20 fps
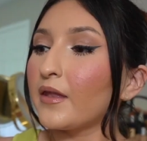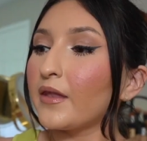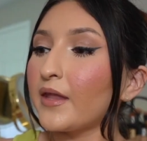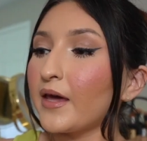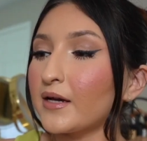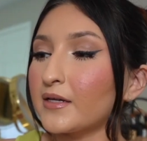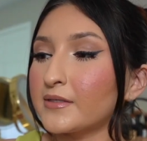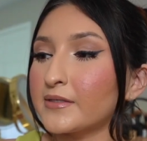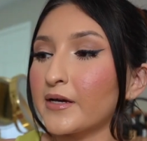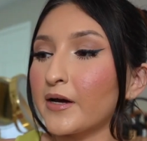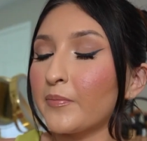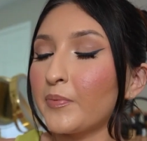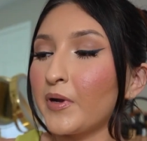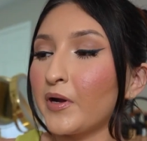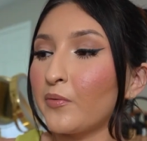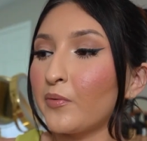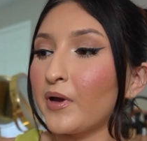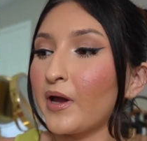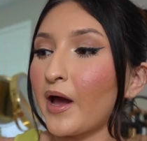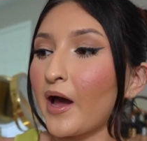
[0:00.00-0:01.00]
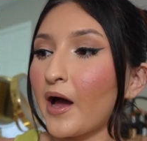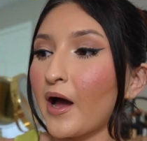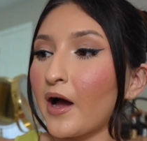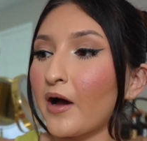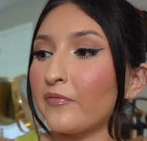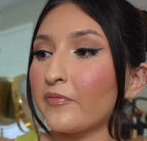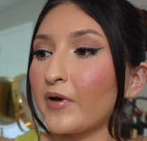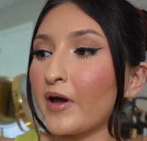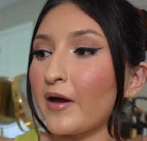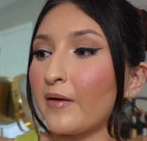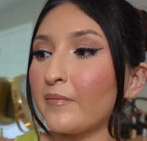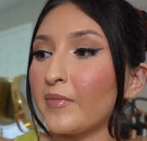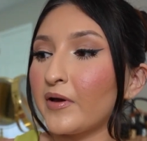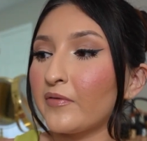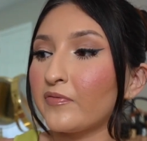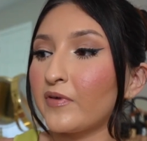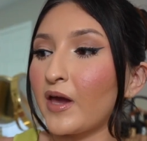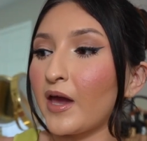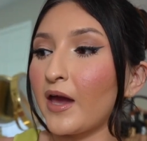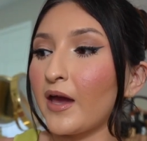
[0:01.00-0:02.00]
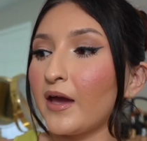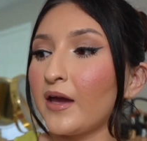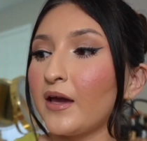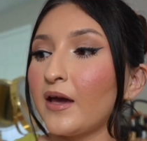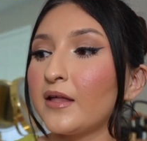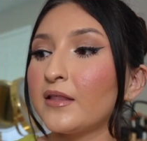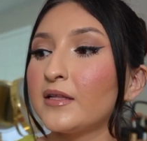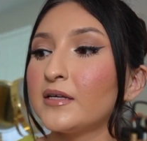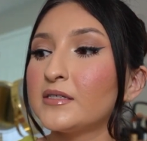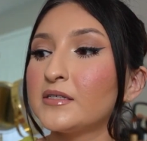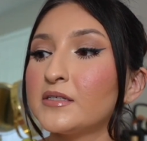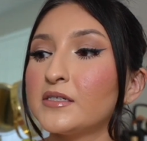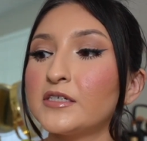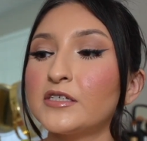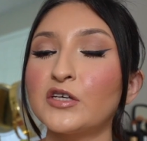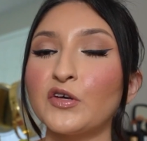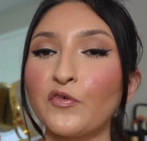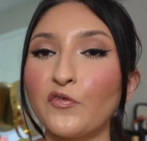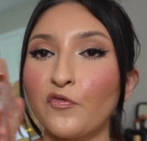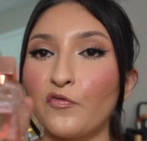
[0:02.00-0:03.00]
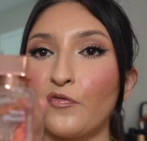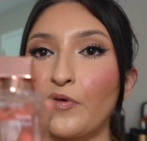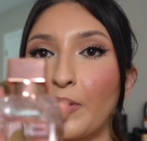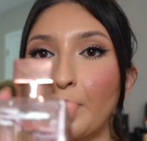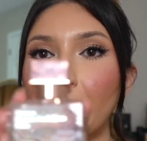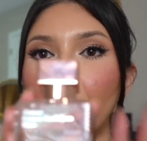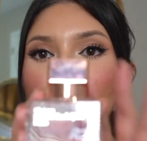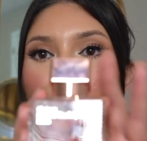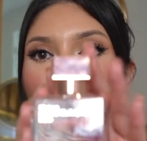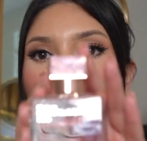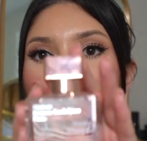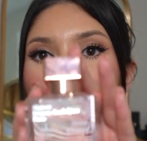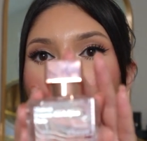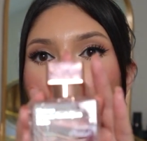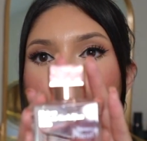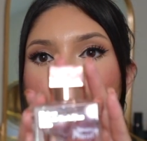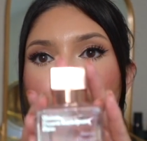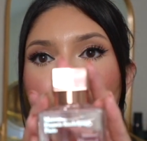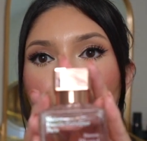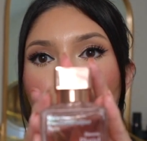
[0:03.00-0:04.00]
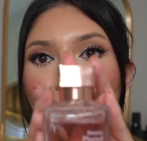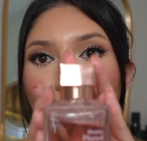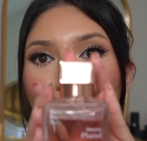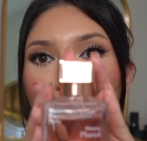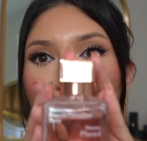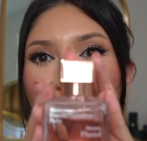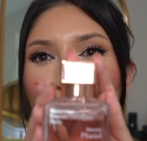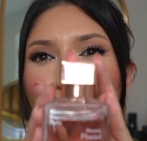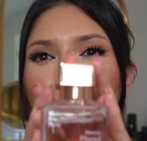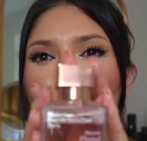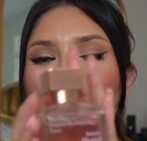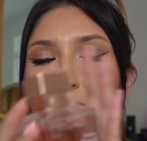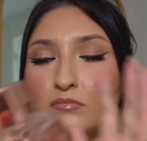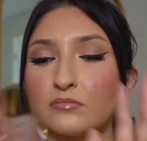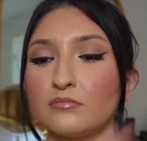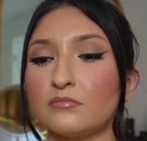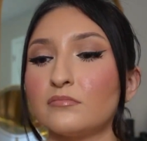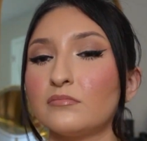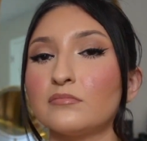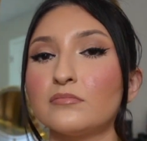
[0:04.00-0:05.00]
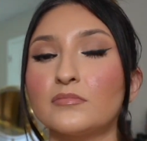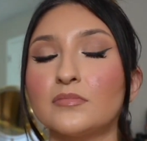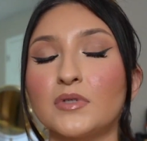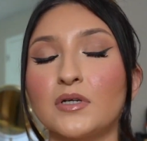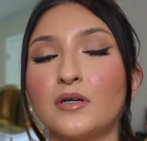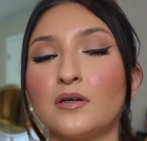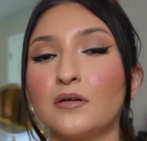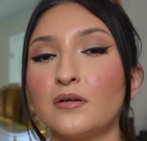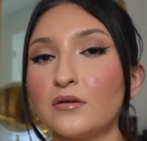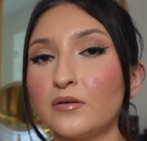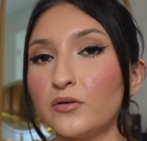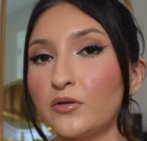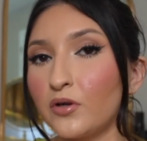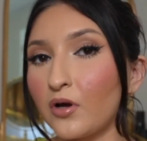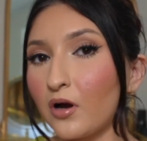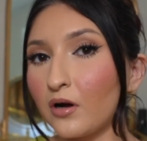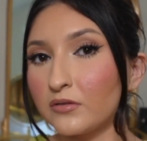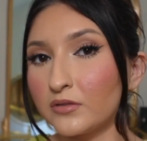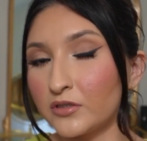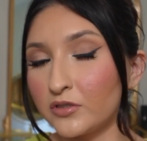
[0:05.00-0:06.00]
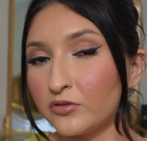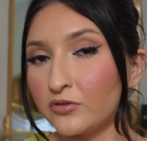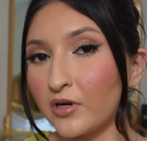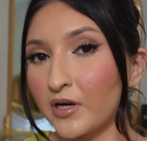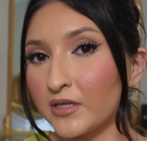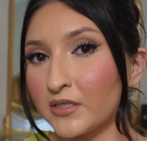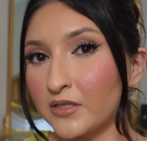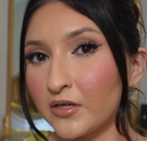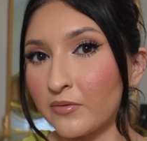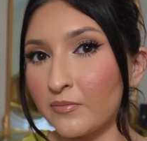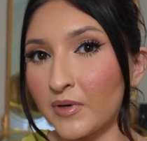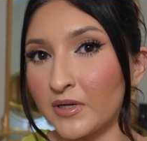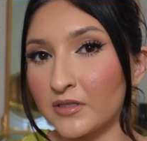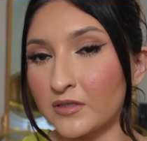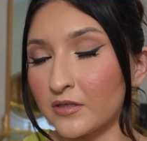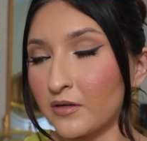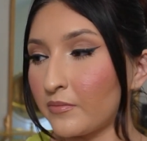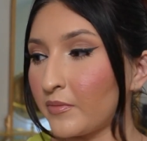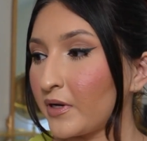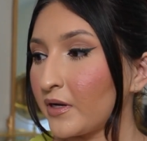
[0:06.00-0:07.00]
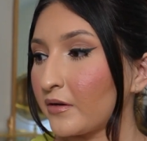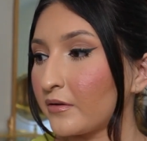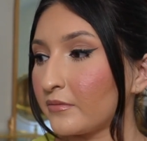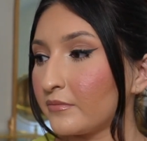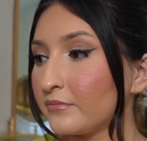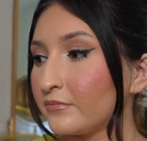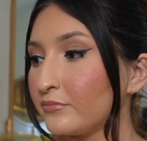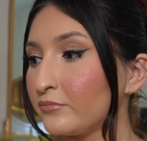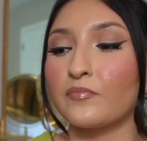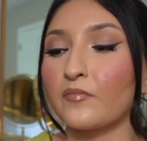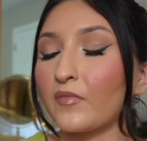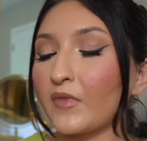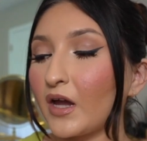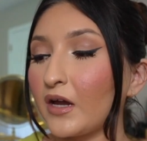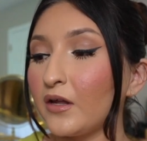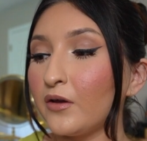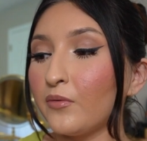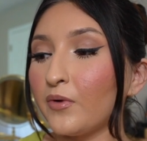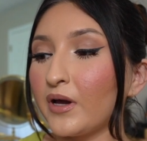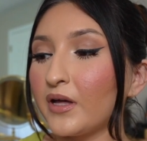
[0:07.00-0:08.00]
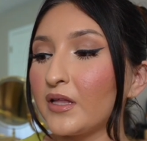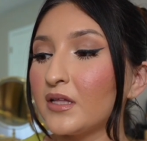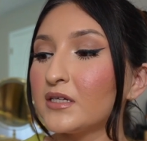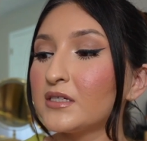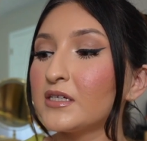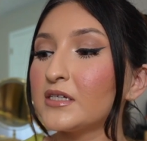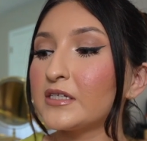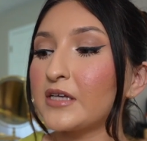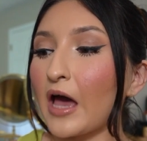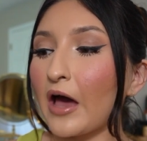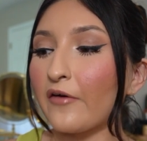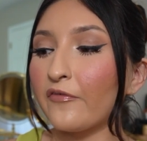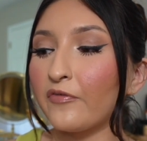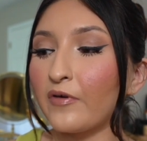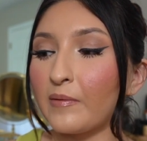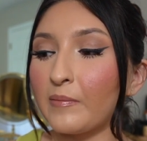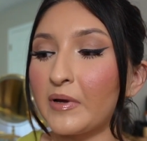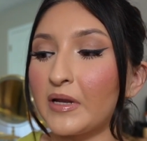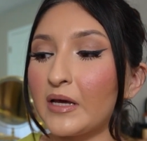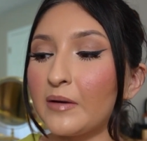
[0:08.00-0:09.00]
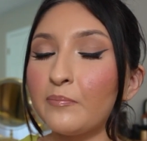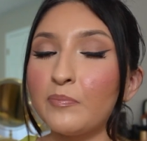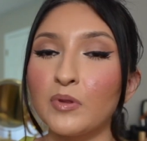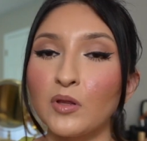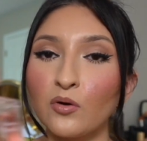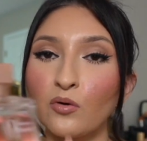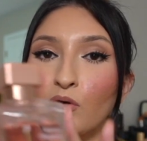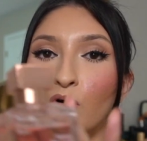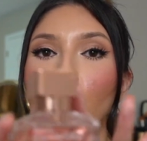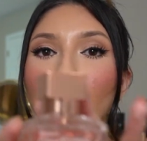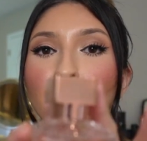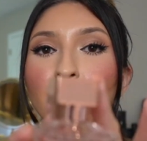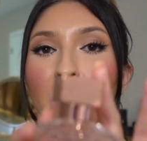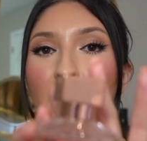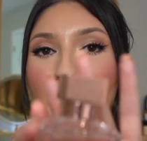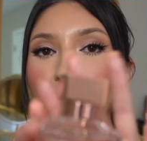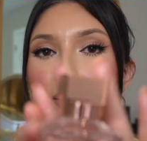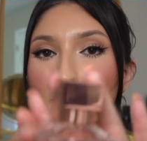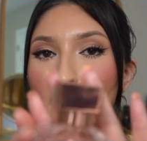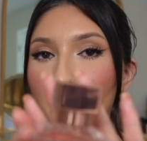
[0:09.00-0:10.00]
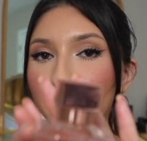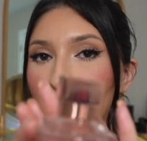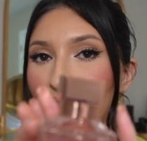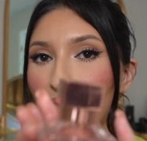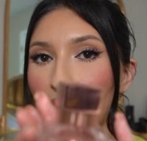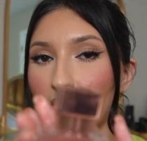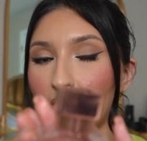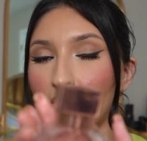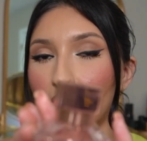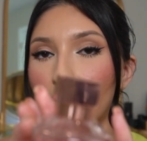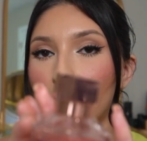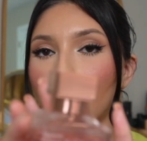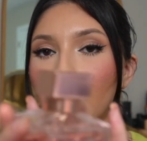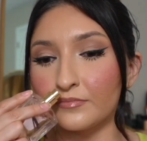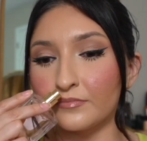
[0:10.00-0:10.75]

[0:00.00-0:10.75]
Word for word: Next up here we have MFK and this is feminine plural. Y'all, did you guys hear my stomach? Anyway, this is Feminine Plural by MFK.